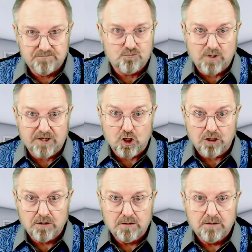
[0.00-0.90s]
Twitter,
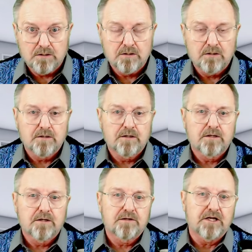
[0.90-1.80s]

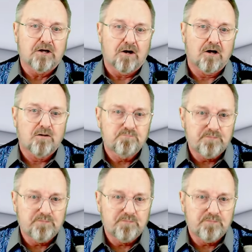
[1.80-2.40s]
they all